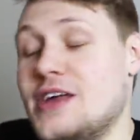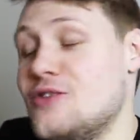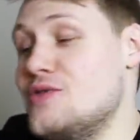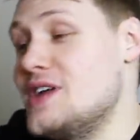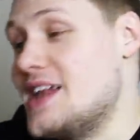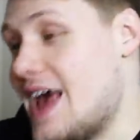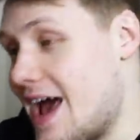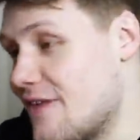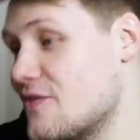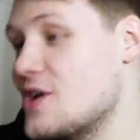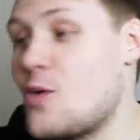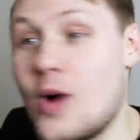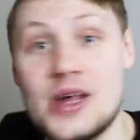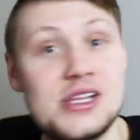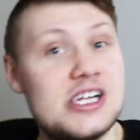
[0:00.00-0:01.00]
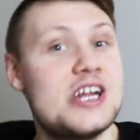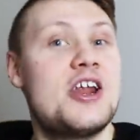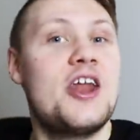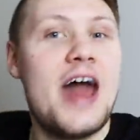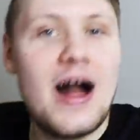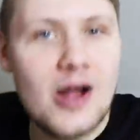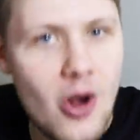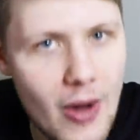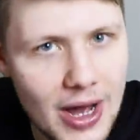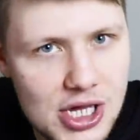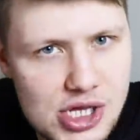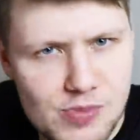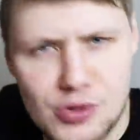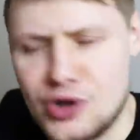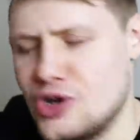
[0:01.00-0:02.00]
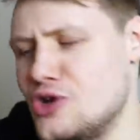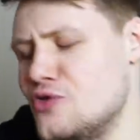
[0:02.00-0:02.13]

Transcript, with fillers: Like you did every question on AlgoExpert.